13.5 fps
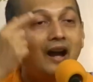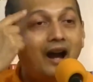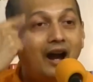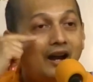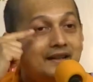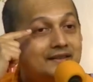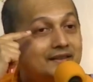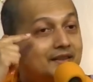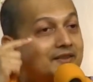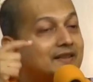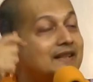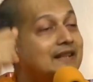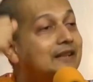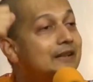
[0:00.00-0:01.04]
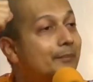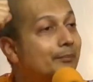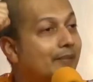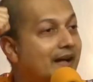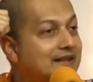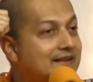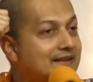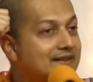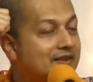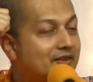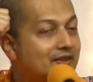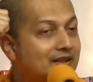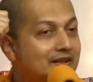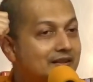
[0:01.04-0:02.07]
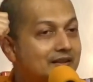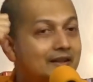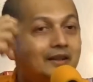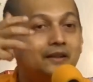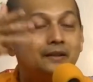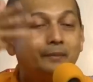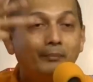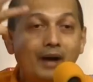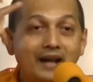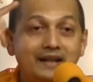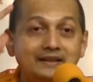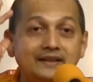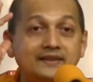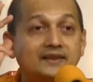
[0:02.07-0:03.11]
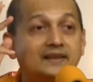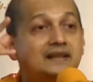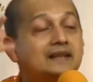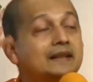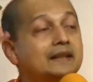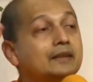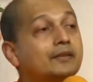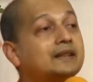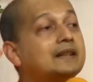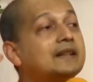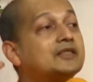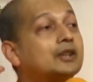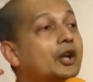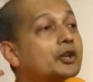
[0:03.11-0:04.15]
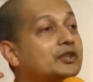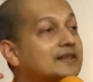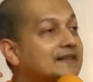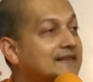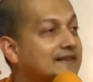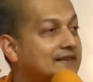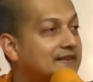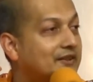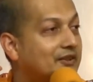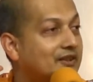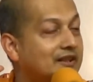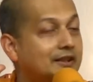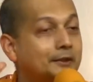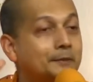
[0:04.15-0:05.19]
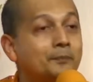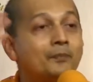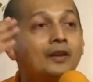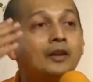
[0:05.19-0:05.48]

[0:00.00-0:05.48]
Eyes are seen, the mind is the seer. The mind is seen and the witness consciousness is the seer.